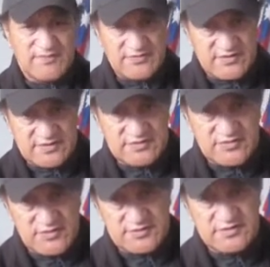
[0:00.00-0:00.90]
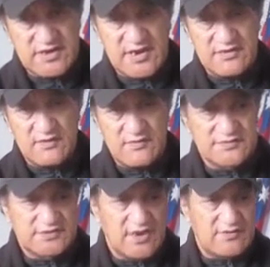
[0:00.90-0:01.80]
Patrick's Church and
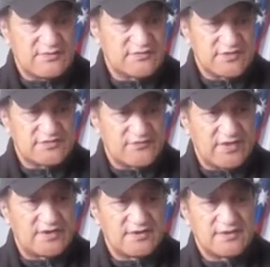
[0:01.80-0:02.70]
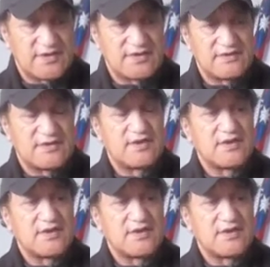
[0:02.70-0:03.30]
also Church of England in